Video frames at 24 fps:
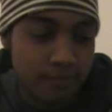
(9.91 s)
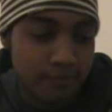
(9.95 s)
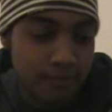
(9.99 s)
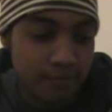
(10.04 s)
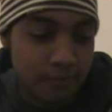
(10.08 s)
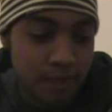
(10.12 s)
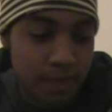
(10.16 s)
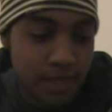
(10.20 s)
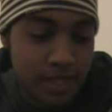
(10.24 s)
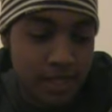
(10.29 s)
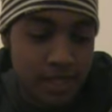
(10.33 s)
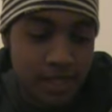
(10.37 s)

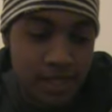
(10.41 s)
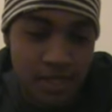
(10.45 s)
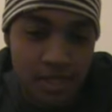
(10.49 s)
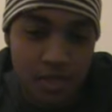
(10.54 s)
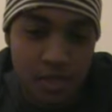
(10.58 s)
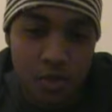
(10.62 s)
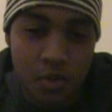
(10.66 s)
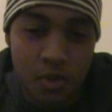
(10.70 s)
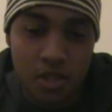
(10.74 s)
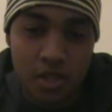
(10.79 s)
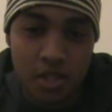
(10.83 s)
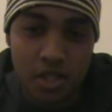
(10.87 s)
Basically, it's a
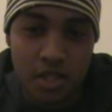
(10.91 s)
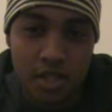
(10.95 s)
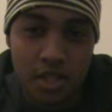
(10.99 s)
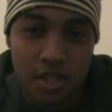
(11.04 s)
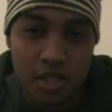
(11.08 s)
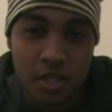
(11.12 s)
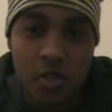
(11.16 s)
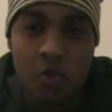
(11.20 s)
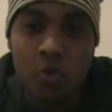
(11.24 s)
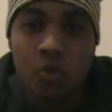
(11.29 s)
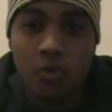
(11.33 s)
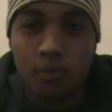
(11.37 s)
question
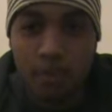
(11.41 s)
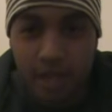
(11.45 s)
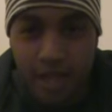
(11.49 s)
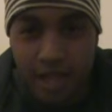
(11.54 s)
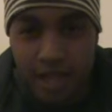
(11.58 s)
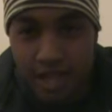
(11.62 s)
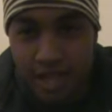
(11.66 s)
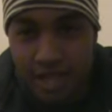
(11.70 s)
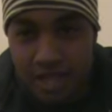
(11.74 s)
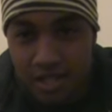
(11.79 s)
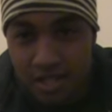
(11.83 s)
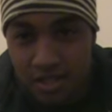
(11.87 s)
that you will be
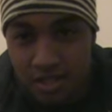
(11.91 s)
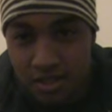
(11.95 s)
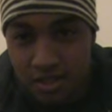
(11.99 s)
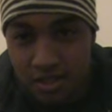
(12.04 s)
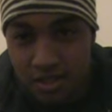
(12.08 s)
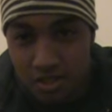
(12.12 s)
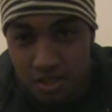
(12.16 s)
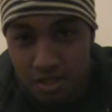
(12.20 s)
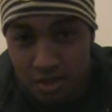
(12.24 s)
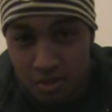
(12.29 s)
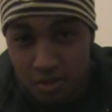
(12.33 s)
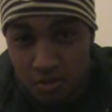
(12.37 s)
asked
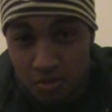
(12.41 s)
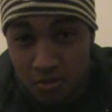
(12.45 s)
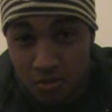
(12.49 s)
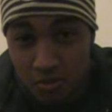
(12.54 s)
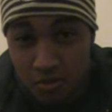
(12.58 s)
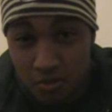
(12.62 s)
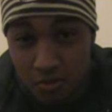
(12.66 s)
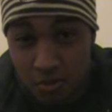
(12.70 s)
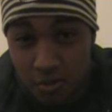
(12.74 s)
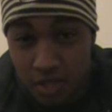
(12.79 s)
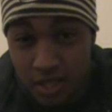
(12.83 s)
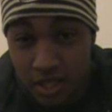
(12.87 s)
also
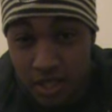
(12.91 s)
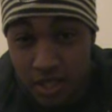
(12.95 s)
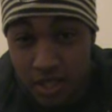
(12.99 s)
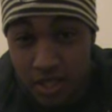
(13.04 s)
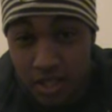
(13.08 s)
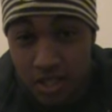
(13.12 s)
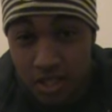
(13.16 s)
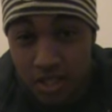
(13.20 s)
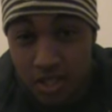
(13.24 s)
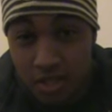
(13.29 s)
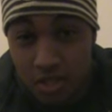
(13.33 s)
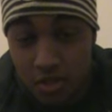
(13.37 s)

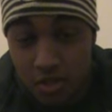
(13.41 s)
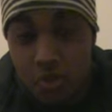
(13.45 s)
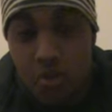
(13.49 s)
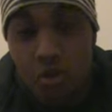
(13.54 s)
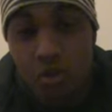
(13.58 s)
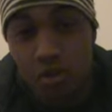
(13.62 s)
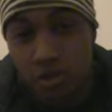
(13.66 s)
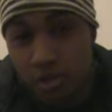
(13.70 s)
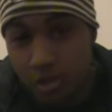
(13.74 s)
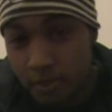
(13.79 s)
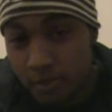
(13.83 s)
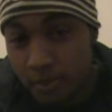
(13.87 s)
when you go
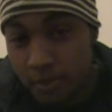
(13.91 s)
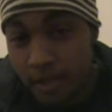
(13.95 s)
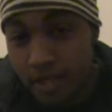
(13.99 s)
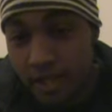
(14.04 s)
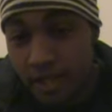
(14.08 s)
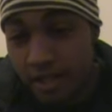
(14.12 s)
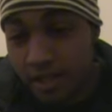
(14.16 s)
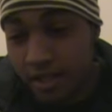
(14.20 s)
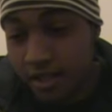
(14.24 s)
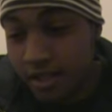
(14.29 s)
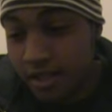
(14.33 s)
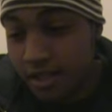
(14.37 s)
to
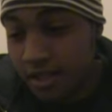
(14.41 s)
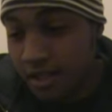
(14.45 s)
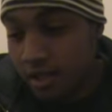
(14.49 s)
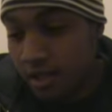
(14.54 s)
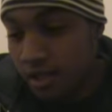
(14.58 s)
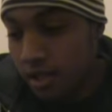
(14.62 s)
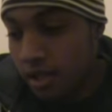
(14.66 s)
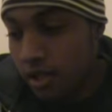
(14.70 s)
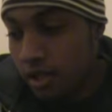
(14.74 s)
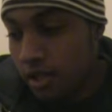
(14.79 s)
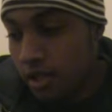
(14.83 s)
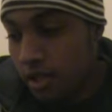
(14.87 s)
Japan,
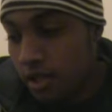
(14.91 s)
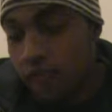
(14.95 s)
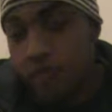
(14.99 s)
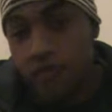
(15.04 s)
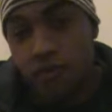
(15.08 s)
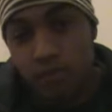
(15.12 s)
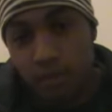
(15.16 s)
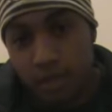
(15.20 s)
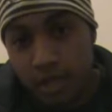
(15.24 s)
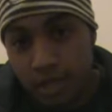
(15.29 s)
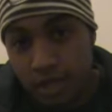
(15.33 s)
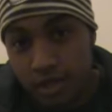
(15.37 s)
if
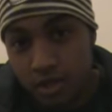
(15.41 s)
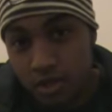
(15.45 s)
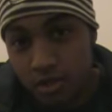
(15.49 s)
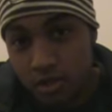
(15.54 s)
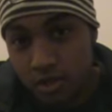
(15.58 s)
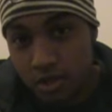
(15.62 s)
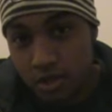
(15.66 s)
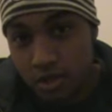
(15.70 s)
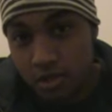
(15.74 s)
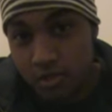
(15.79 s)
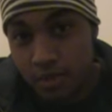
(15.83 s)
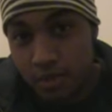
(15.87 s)
you're planning on going
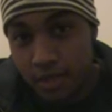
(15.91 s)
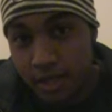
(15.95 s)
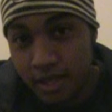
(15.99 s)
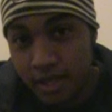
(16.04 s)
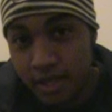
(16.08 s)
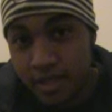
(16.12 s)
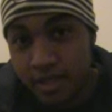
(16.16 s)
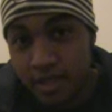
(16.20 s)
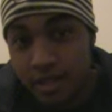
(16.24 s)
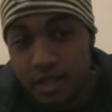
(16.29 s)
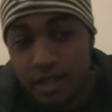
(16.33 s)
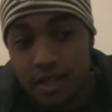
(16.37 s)
to
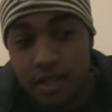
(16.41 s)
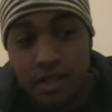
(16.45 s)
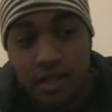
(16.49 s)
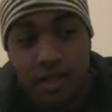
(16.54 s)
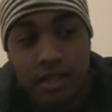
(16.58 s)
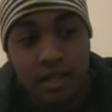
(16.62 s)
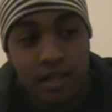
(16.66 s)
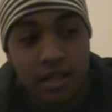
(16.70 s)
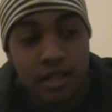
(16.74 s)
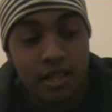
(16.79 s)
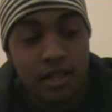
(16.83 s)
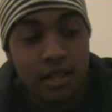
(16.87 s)
Japan.
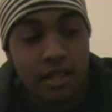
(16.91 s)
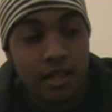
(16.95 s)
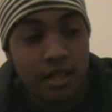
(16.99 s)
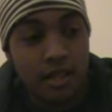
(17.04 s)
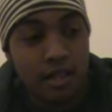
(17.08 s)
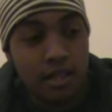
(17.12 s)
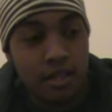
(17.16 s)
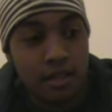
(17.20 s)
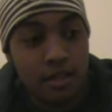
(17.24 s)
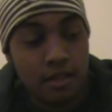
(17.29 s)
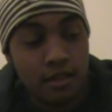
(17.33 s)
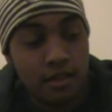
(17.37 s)

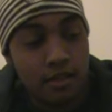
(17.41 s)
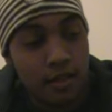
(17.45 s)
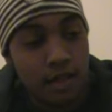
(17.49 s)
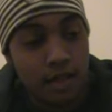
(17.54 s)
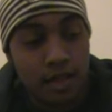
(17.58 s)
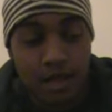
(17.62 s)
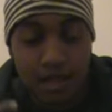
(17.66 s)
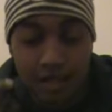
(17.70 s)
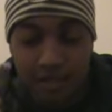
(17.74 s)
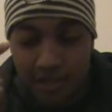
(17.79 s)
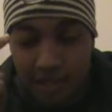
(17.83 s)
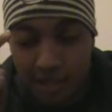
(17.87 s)

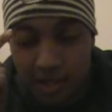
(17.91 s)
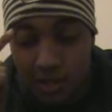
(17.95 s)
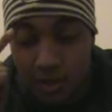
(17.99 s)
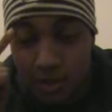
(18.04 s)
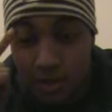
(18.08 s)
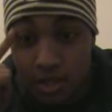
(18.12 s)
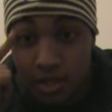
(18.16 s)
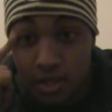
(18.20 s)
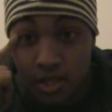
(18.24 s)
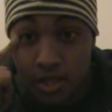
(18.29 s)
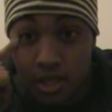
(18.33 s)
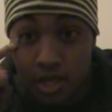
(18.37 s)
I had that
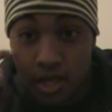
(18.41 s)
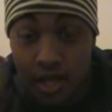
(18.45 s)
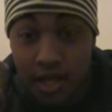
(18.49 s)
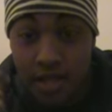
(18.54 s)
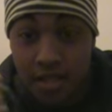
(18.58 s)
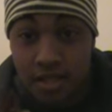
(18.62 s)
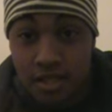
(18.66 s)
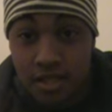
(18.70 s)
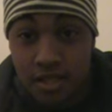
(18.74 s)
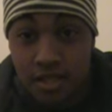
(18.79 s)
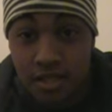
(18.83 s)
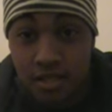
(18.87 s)
question
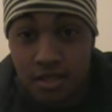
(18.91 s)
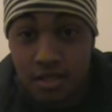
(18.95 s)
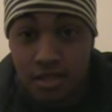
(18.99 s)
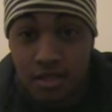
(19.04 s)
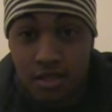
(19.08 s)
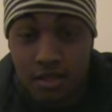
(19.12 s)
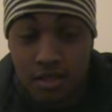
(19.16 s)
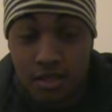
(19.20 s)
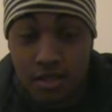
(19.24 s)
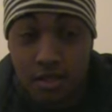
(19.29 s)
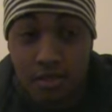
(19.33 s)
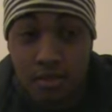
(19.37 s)
asked
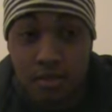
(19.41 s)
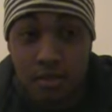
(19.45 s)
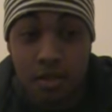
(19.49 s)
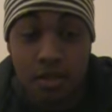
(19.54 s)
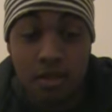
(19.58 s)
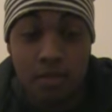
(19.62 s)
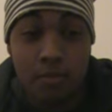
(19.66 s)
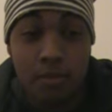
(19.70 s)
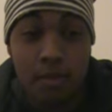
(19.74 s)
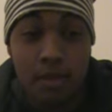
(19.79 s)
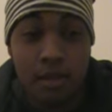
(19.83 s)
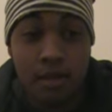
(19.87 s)
to
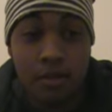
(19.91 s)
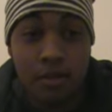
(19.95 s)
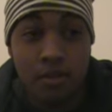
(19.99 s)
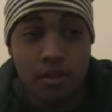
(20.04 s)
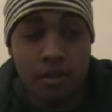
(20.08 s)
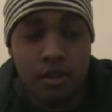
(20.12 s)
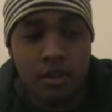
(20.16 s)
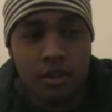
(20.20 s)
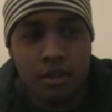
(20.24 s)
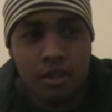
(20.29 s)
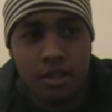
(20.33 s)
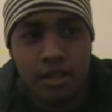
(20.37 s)

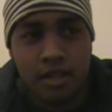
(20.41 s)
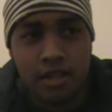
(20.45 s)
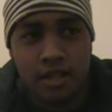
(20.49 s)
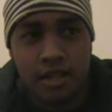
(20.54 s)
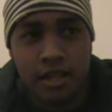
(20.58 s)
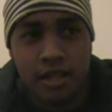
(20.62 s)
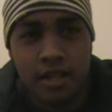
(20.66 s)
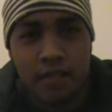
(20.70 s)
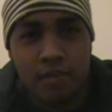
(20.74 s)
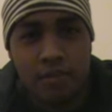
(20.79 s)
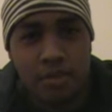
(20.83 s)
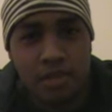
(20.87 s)
about
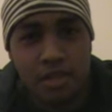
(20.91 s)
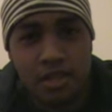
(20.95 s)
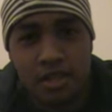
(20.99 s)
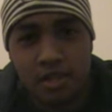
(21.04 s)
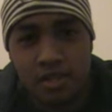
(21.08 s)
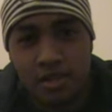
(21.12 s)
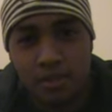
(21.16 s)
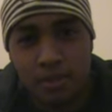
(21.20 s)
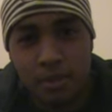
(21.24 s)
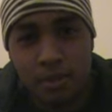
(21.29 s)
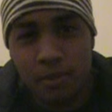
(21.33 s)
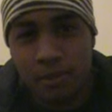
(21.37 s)
90% of
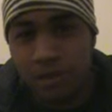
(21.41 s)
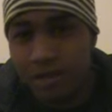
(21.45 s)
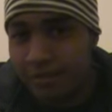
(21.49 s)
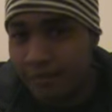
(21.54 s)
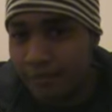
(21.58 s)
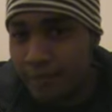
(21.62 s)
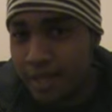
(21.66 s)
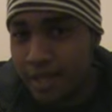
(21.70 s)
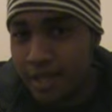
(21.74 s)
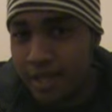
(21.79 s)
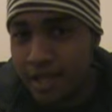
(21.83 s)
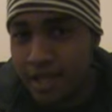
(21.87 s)
the people I've
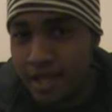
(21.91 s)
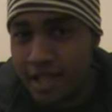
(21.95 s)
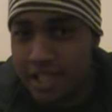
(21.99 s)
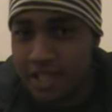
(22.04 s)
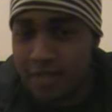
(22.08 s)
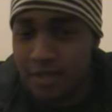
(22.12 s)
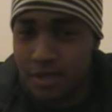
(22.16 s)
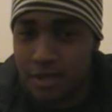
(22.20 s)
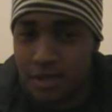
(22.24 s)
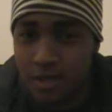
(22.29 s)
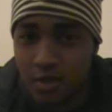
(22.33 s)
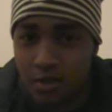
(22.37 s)
met
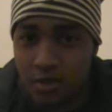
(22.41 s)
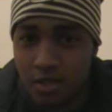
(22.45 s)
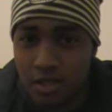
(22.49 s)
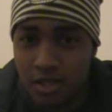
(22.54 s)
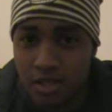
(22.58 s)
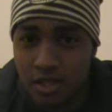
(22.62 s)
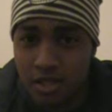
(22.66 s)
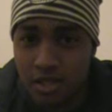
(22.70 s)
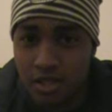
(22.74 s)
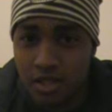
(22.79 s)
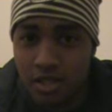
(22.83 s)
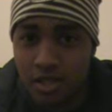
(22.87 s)
ask me that
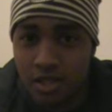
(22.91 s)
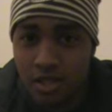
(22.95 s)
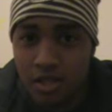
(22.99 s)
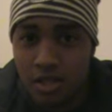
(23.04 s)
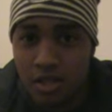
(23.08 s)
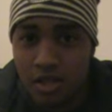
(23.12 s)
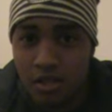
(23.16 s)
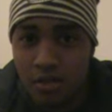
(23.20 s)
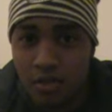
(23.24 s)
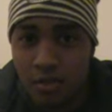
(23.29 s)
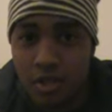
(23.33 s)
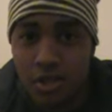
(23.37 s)
question.
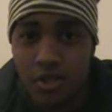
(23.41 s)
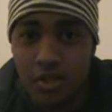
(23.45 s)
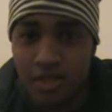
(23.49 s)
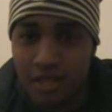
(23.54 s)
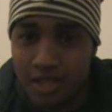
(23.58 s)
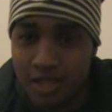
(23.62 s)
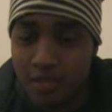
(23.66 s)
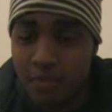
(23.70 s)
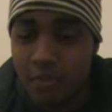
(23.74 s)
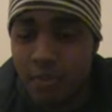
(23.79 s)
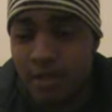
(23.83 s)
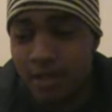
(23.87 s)
Why do you
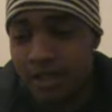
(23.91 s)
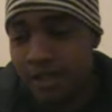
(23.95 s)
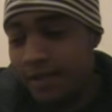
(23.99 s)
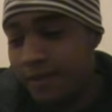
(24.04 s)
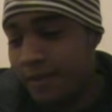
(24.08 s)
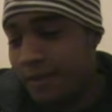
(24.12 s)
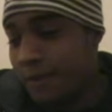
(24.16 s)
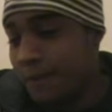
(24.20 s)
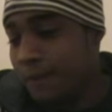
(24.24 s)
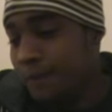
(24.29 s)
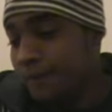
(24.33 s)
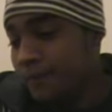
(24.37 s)
like Japan?
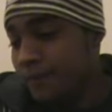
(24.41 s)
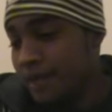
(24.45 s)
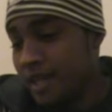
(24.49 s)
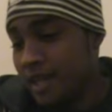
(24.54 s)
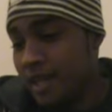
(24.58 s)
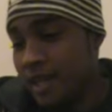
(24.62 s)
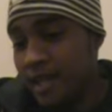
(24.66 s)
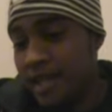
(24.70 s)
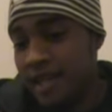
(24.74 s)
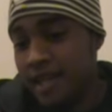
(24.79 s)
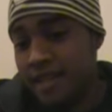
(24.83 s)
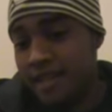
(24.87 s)

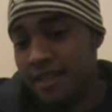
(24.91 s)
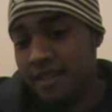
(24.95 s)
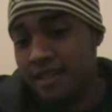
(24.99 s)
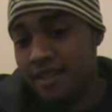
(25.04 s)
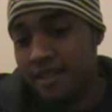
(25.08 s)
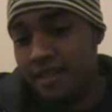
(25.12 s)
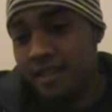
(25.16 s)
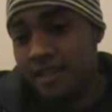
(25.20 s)
And